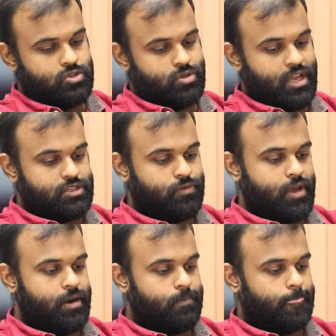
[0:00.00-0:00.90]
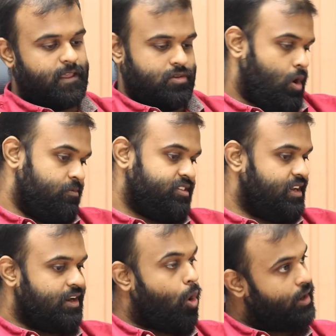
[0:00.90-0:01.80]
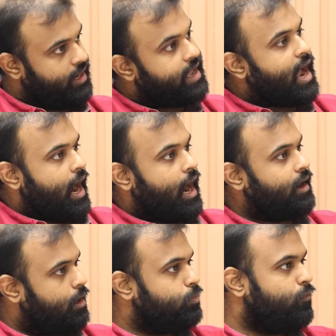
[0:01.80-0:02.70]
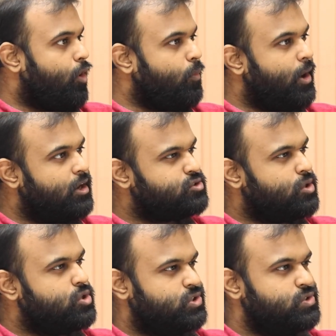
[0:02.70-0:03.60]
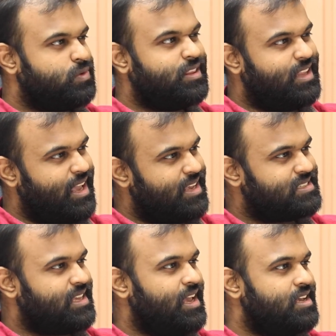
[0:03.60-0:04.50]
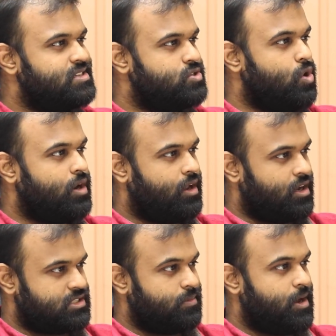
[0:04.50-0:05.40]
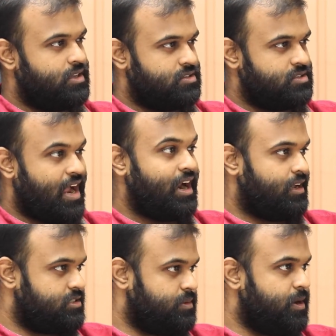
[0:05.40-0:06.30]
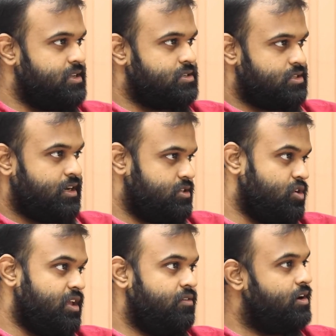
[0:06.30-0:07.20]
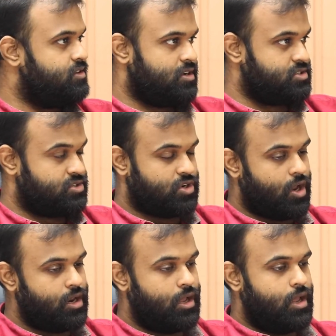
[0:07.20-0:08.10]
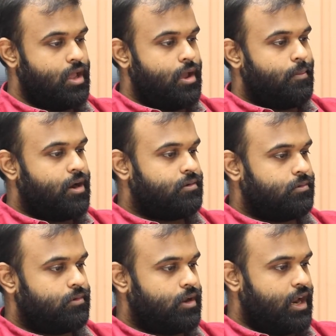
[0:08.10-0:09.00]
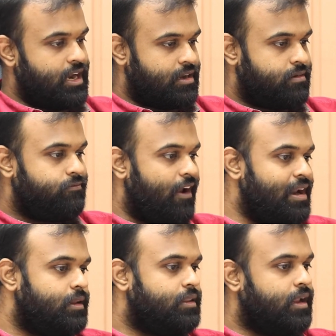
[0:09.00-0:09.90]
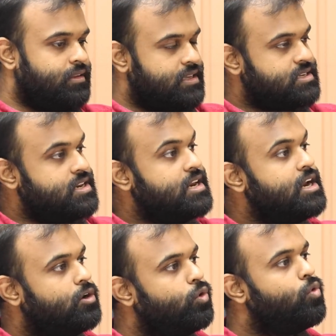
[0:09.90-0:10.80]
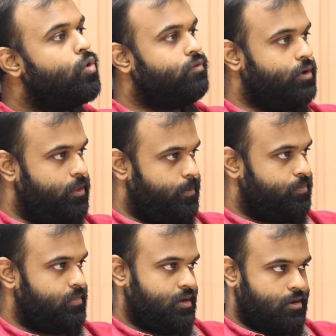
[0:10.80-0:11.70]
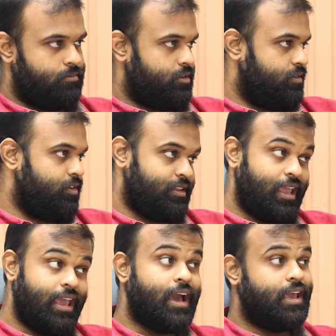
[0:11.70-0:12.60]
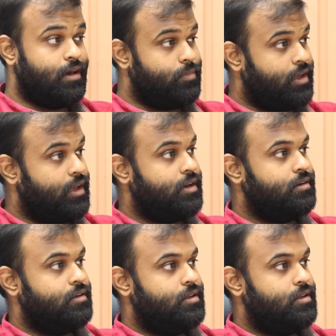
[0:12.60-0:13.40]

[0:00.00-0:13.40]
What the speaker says: So that's where obviously it already had a couple of automated solutions with DSAs, your customizers, ad customizers, that is your keyword insertions and all. But it felt that there's a need to go further. And obviously with AI coming in,